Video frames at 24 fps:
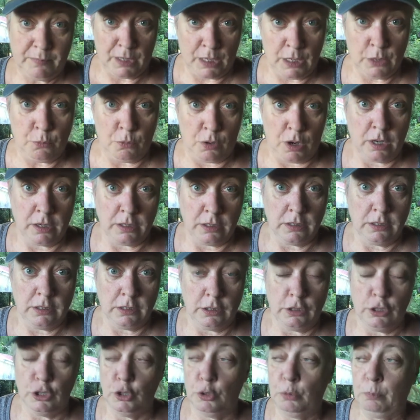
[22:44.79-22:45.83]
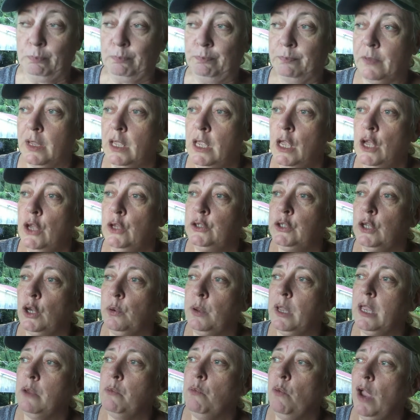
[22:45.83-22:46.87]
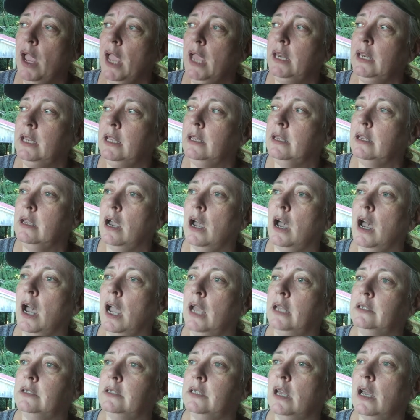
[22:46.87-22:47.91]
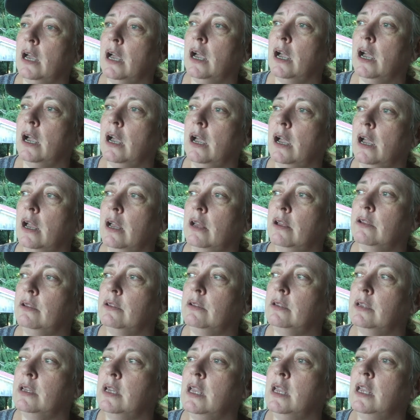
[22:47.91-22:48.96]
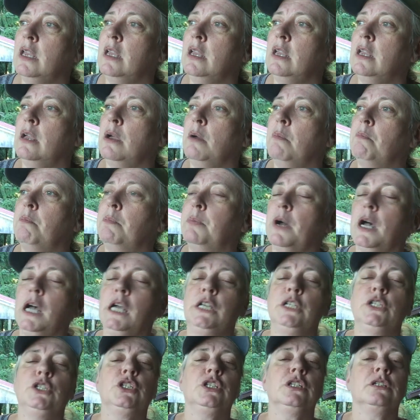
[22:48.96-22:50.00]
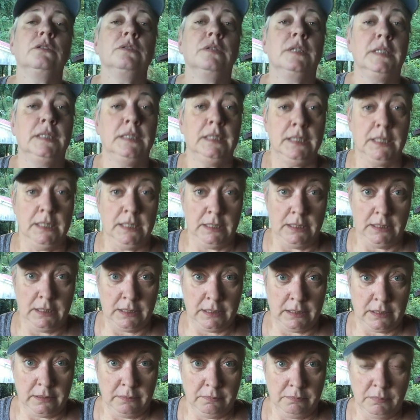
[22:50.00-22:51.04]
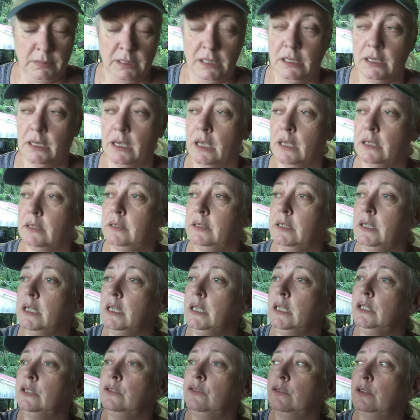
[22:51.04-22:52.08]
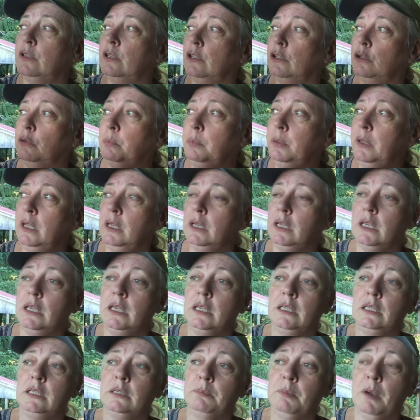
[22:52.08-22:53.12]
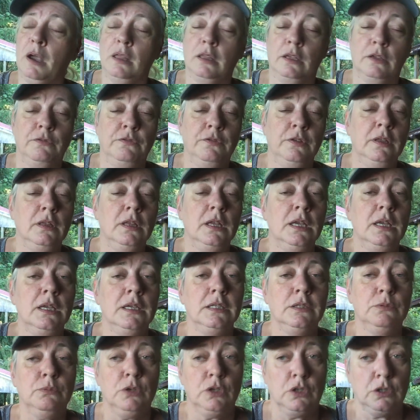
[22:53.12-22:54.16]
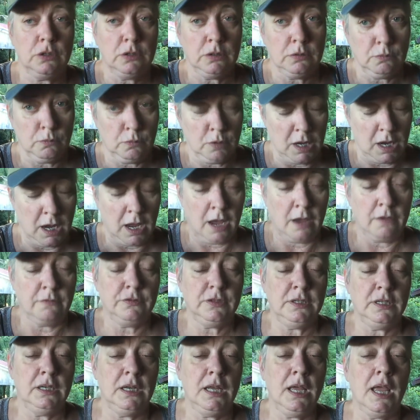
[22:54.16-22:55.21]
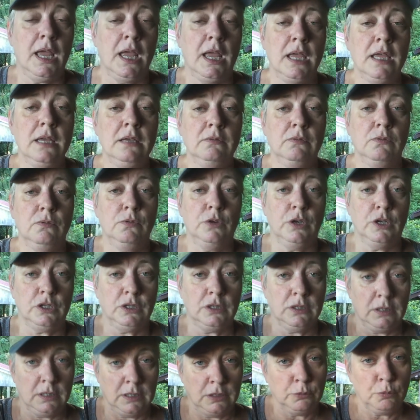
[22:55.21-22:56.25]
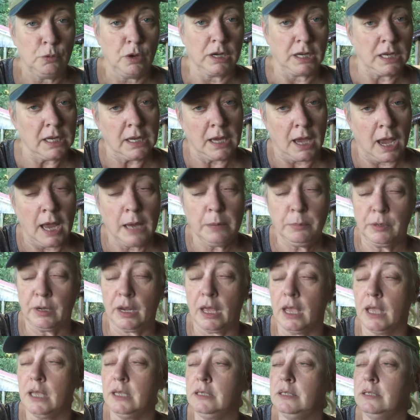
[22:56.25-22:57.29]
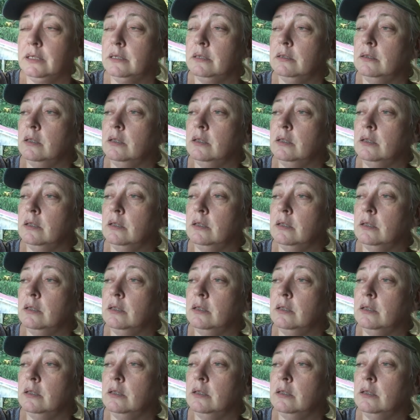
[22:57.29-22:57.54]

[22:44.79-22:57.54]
He wanted to do it. So he went and got a bunch of seeds. He got seeds from the Lupines polyphilius, which we have today, which is what he hybridized.